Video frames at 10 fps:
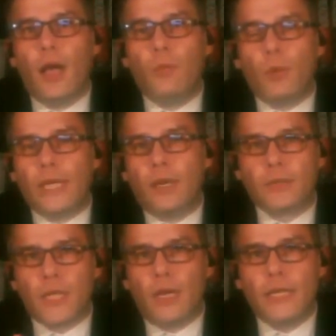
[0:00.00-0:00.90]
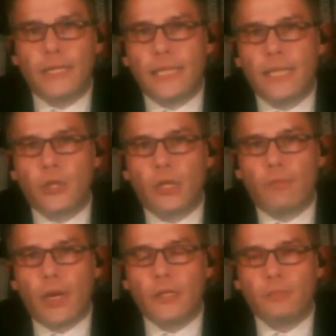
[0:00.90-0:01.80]
uh, when it comes to idea
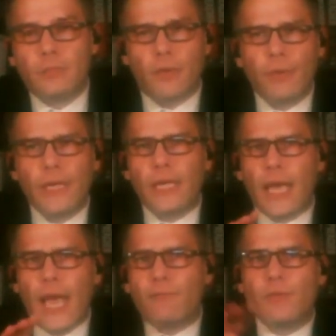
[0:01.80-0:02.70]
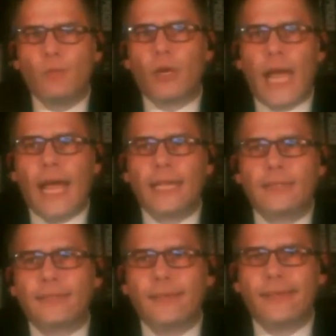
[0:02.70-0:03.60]
generation? Because I think everyone
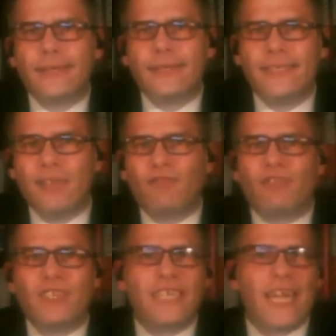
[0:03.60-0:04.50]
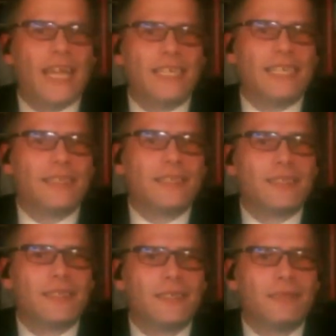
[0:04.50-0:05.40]
has like different
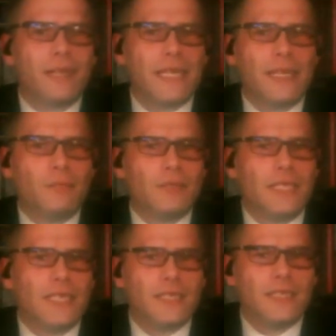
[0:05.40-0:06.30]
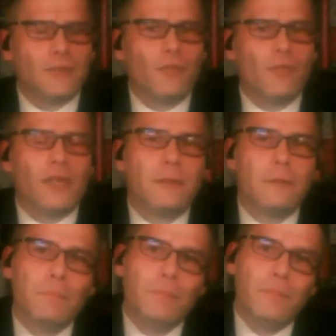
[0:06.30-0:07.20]
techniques when it comes to this sort of thing.
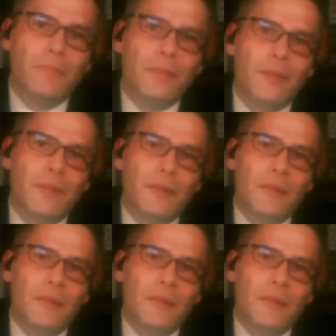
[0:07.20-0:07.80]
Yeah.